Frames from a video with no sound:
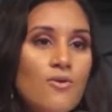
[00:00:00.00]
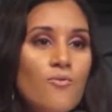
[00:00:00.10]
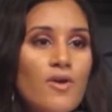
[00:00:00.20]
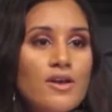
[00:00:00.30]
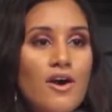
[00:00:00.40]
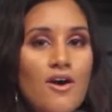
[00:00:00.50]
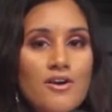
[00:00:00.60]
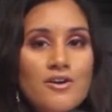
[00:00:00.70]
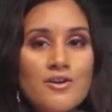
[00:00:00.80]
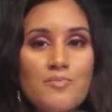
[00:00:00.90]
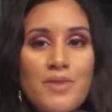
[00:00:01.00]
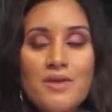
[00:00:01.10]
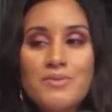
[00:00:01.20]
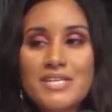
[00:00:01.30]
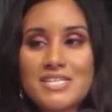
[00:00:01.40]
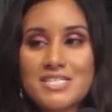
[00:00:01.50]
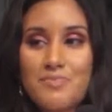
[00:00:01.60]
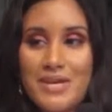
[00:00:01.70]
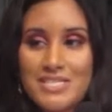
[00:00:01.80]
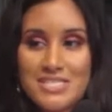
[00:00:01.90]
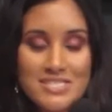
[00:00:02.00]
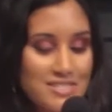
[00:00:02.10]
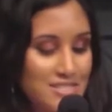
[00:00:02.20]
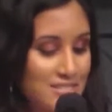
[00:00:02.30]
what are public spaces?